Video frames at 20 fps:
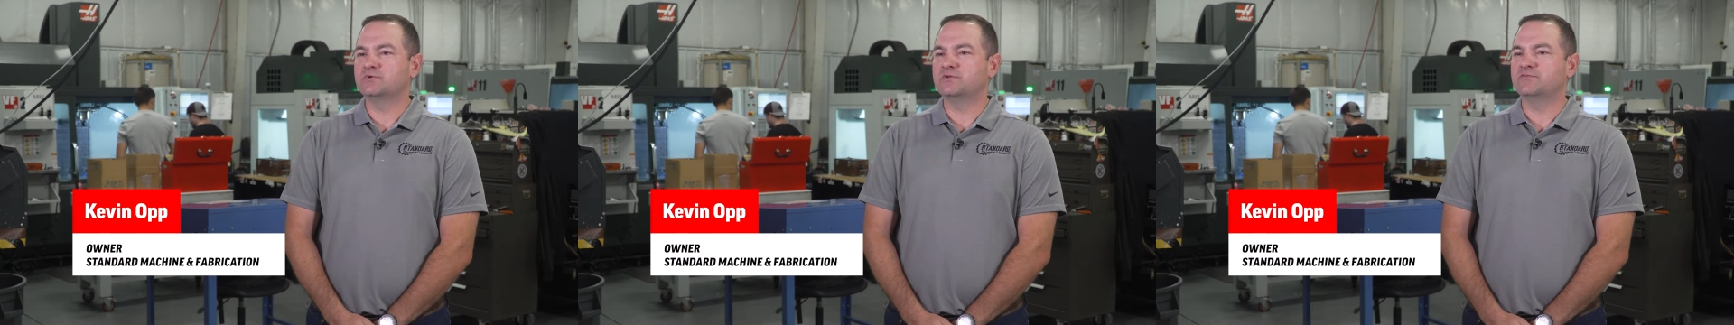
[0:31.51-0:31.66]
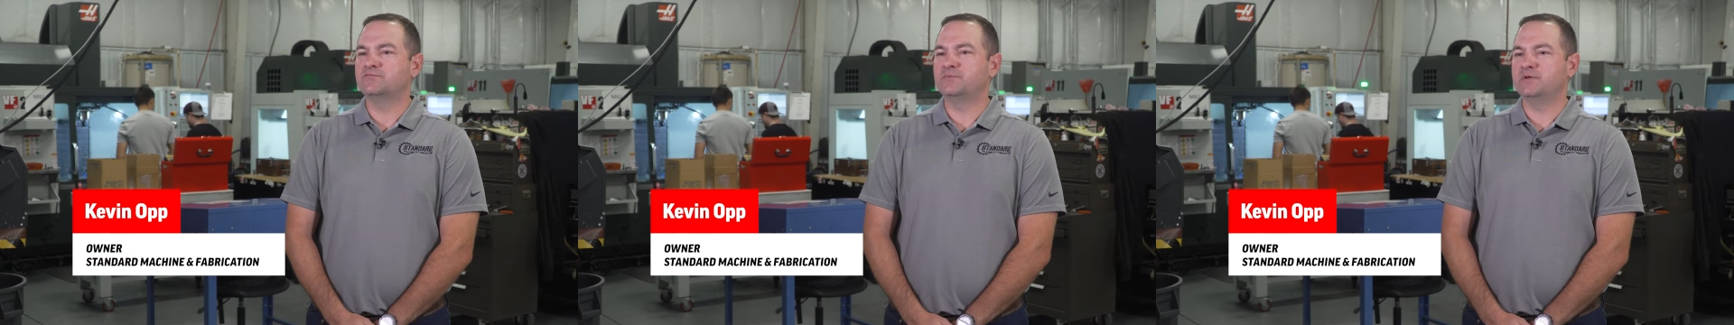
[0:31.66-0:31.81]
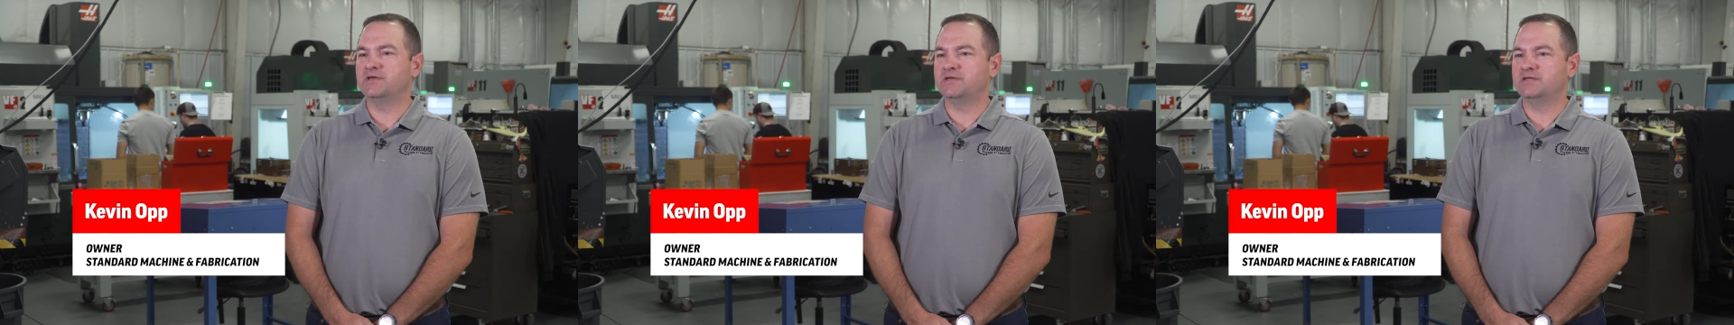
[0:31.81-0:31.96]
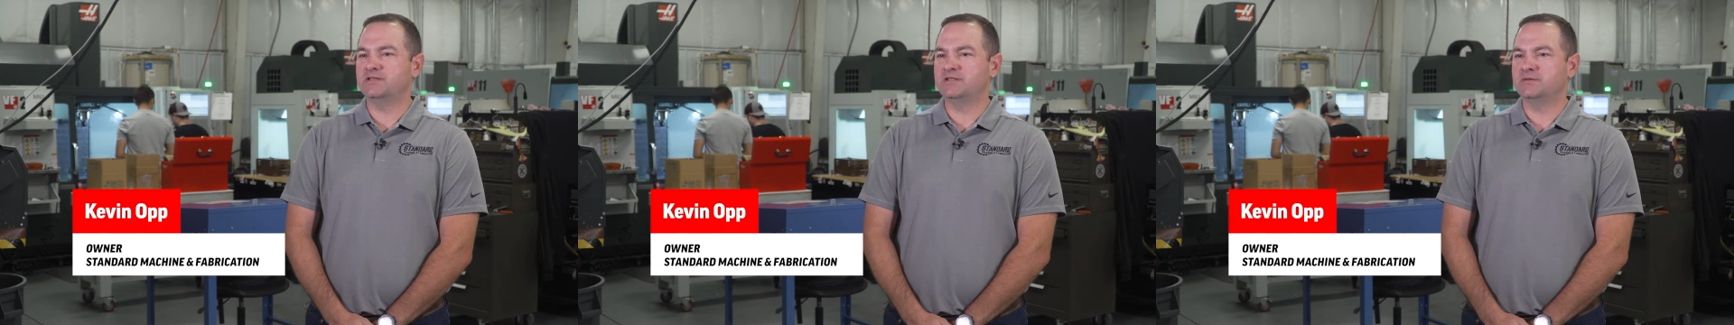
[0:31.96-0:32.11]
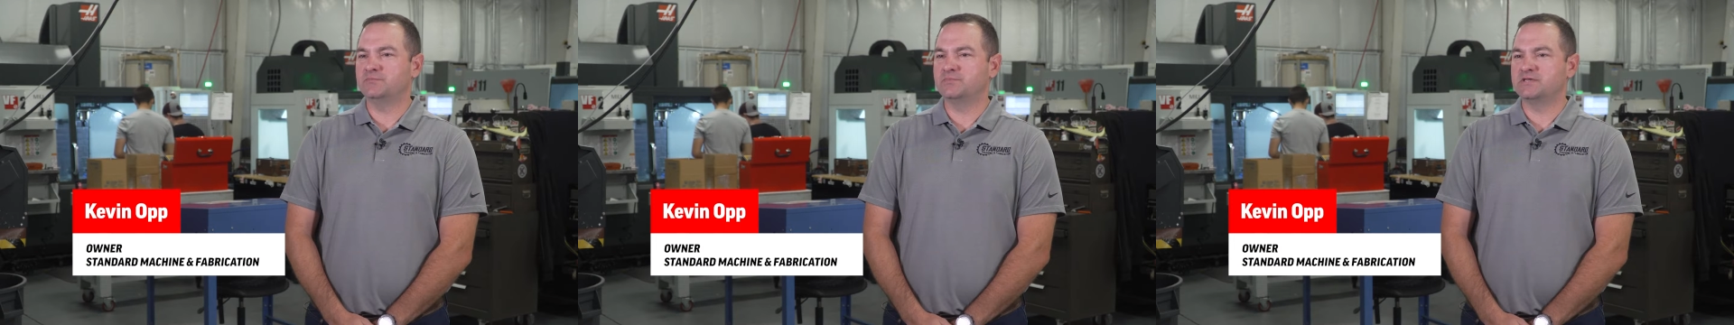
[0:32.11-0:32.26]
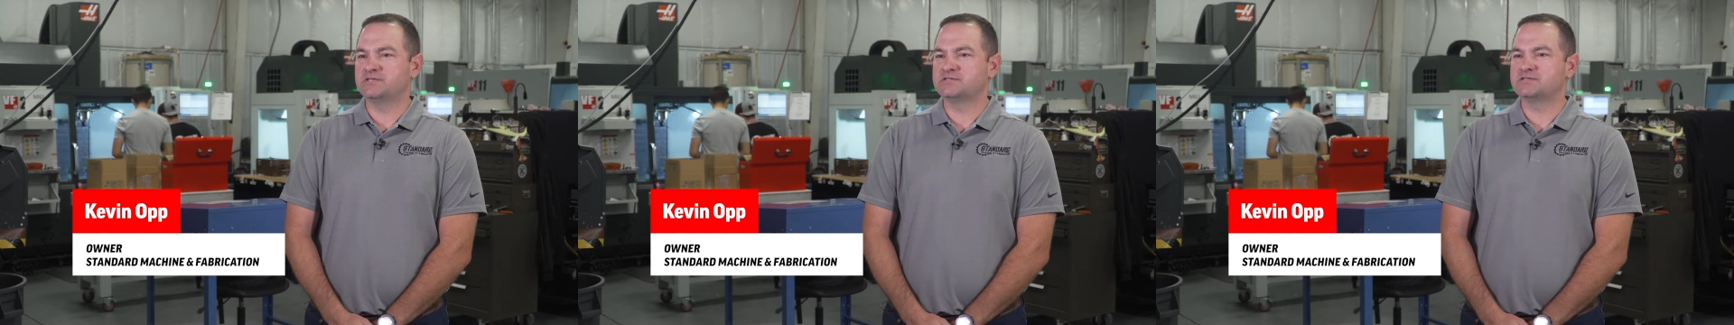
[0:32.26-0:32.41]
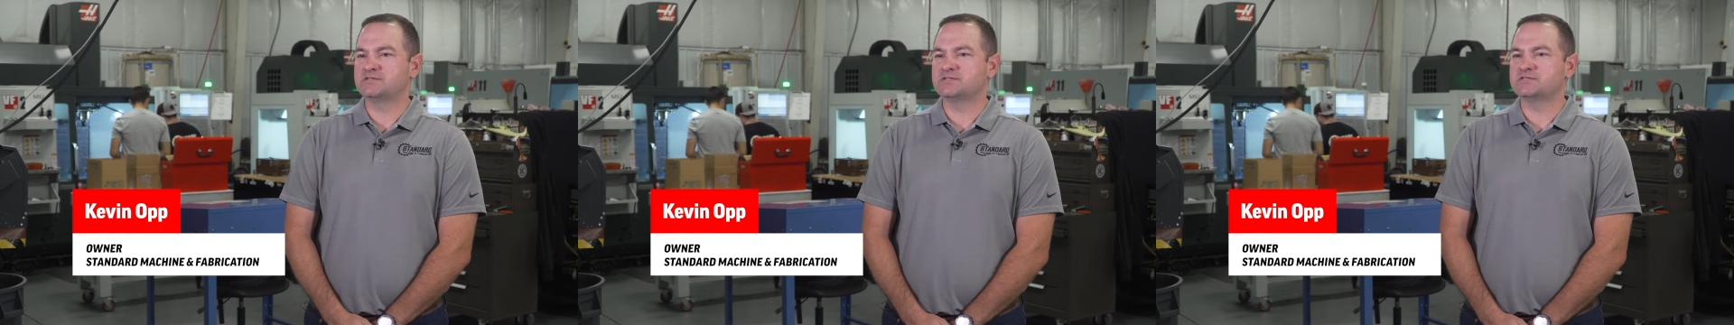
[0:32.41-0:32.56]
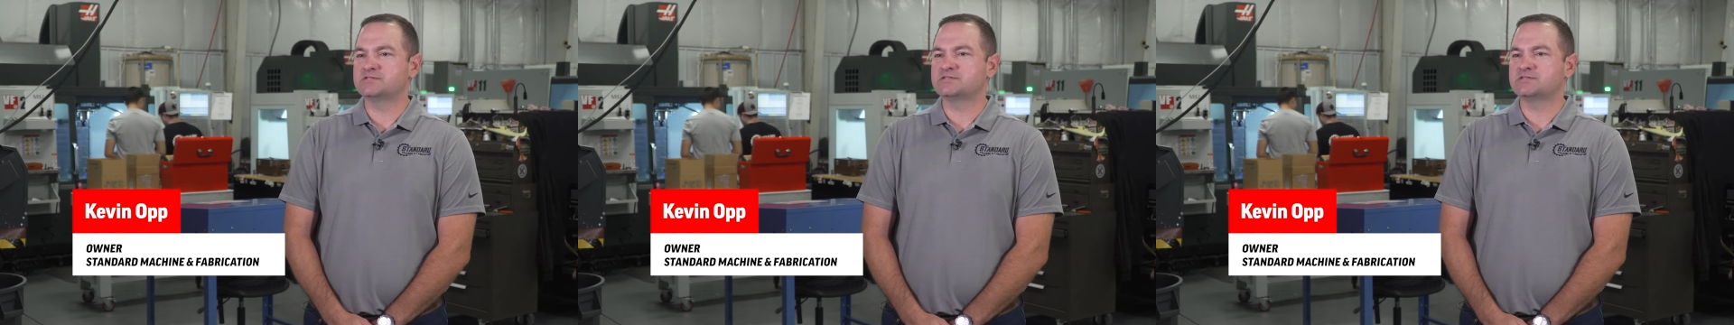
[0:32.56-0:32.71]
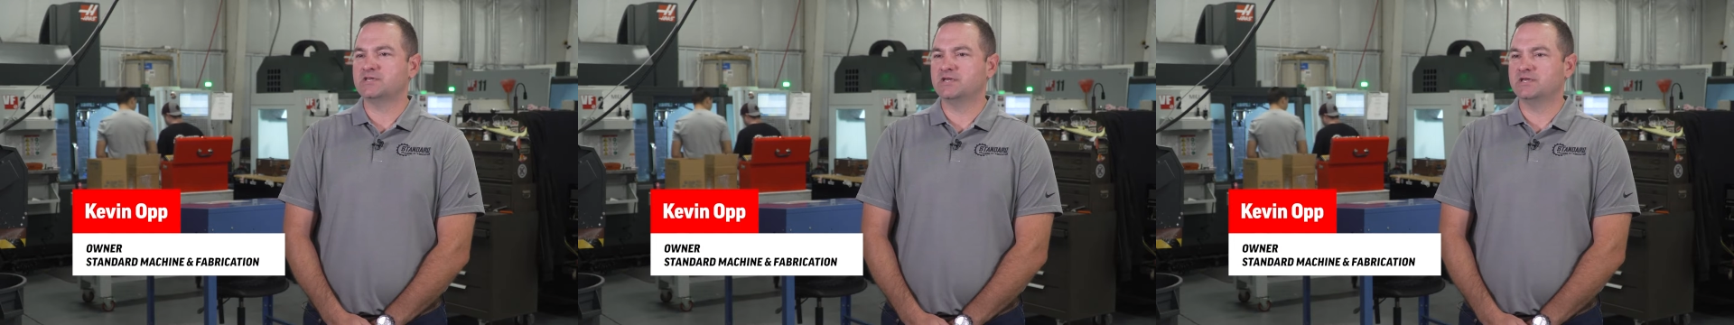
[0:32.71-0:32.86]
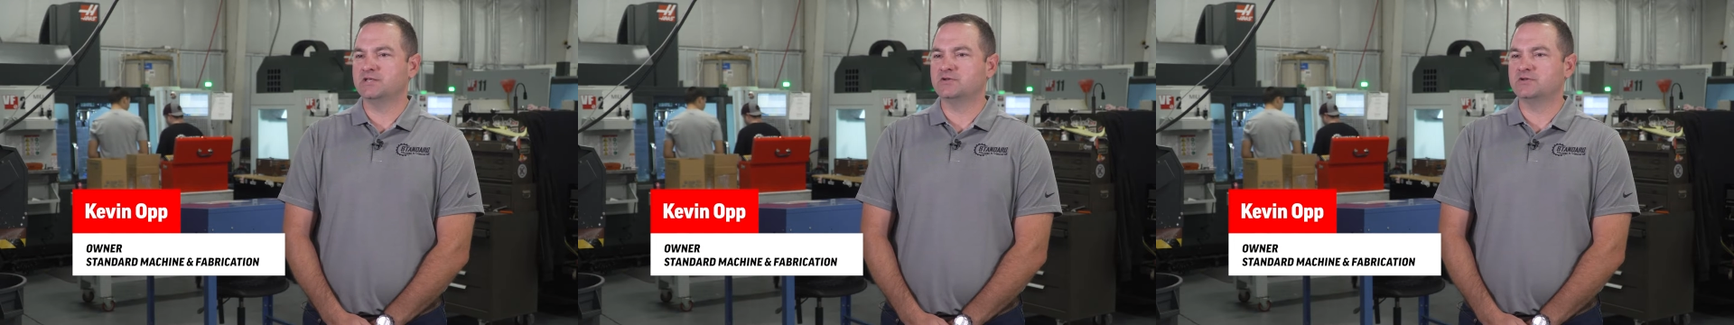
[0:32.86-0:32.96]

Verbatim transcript: We've been in business